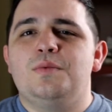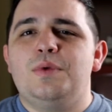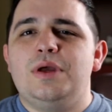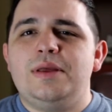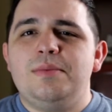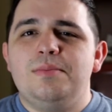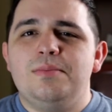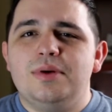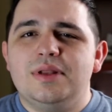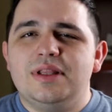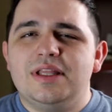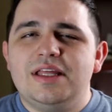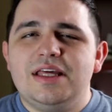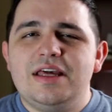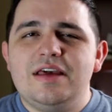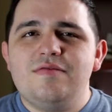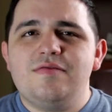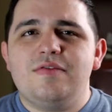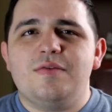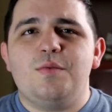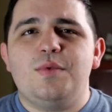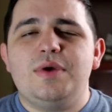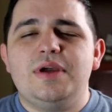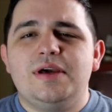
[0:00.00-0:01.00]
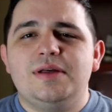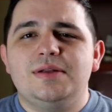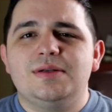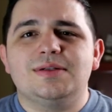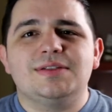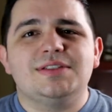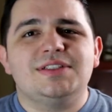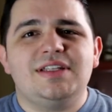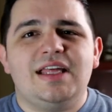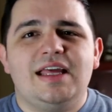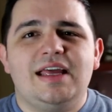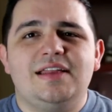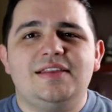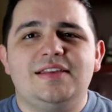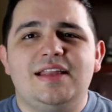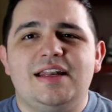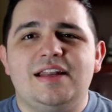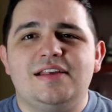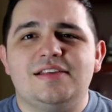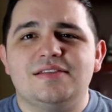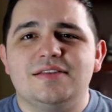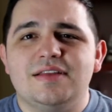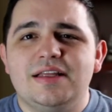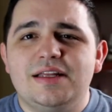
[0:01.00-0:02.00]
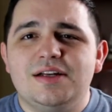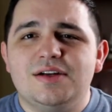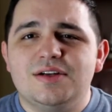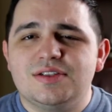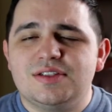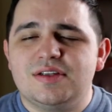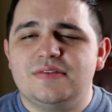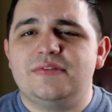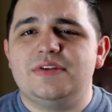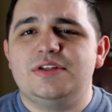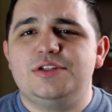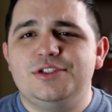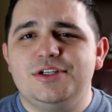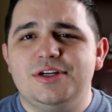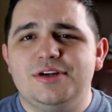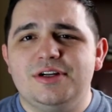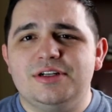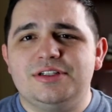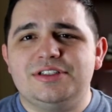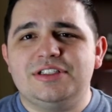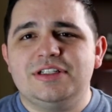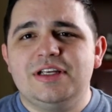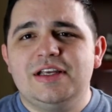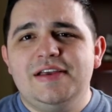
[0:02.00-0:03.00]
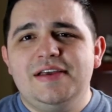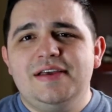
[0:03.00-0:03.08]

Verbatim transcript: we believe and we understand that as leaders of the church,